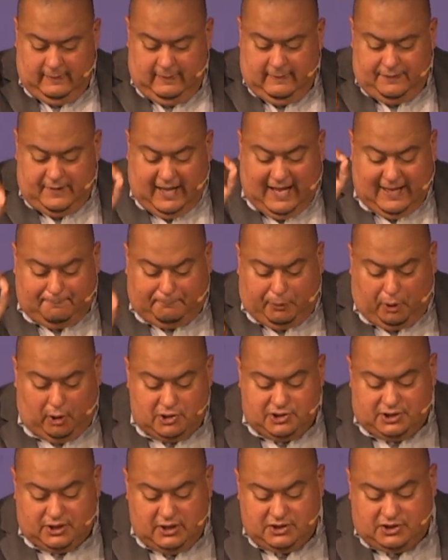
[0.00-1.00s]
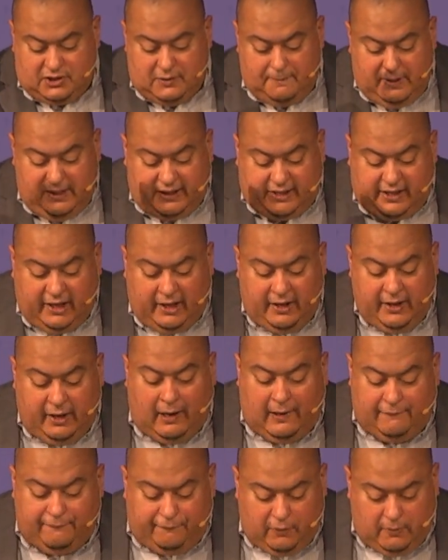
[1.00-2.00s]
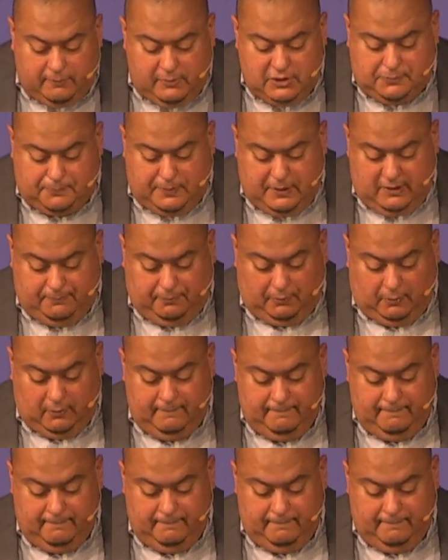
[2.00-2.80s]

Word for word: That person is to be cut off from his people